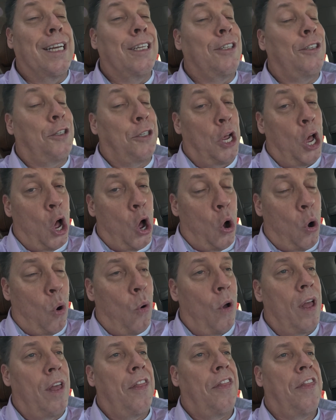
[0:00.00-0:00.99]

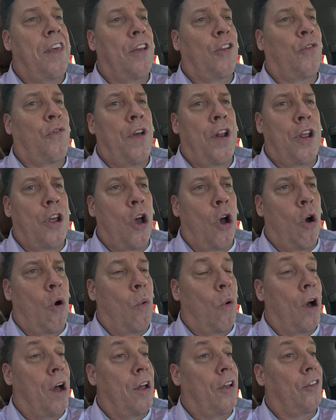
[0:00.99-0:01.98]
So, this video
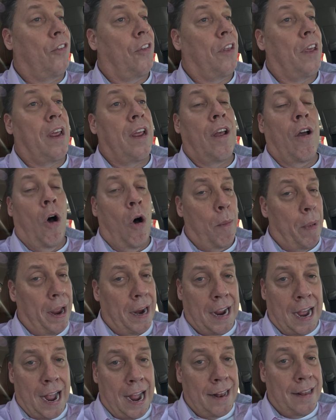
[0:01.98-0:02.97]
was the oh
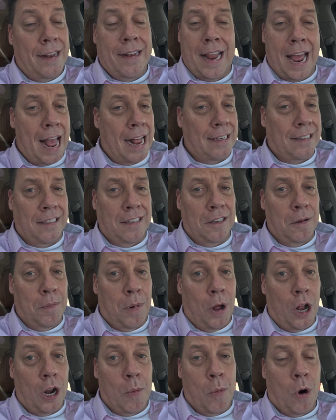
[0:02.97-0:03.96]
my God, the taxes in
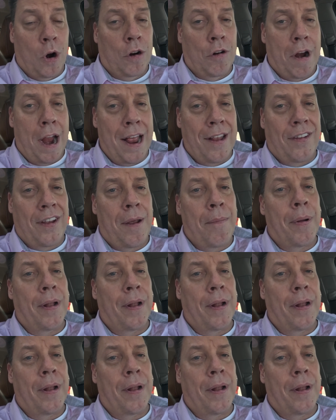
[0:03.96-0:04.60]
Baltimore crazy.